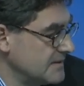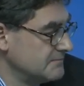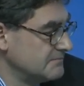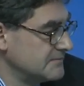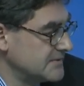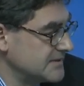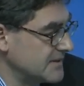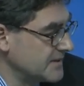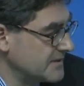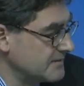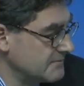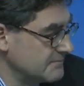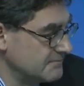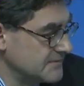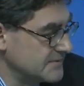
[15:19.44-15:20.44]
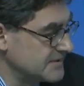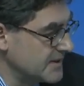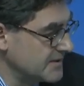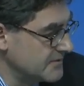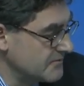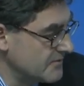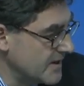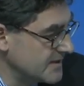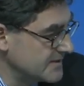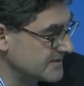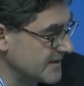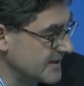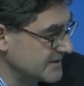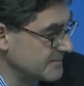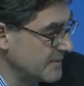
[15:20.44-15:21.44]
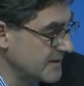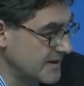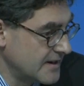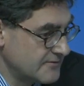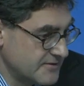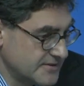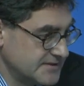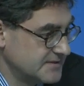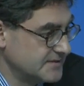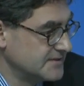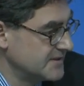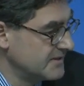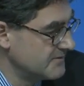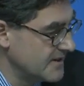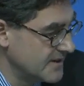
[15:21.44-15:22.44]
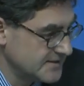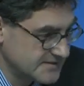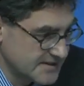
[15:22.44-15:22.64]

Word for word: certain, certain rights. They expect to have residency rights.